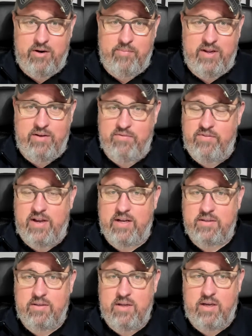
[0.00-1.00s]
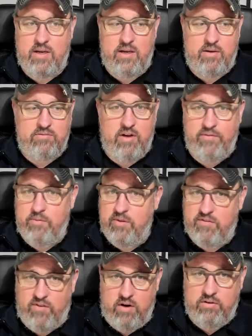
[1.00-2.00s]
Man. In fact, love the
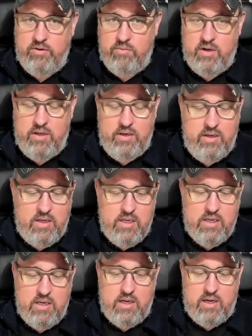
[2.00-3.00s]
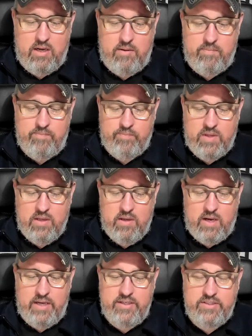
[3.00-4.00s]
McFarlane run. Um,
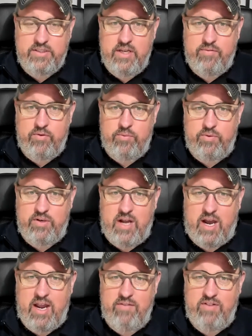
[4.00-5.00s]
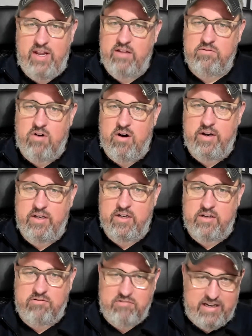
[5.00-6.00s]
I just never dived headlong into
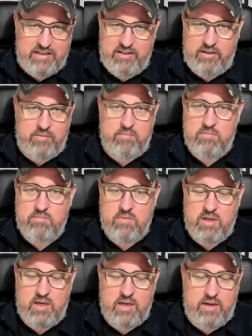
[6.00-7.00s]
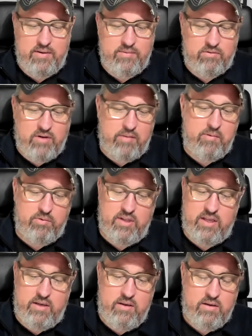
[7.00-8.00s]
collecting them. A lot of people
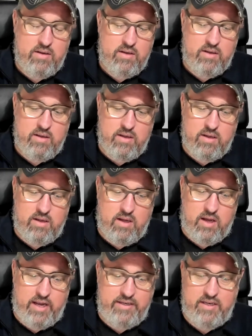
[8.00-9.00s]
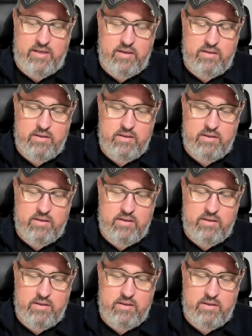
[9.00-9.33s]
did. I didn't,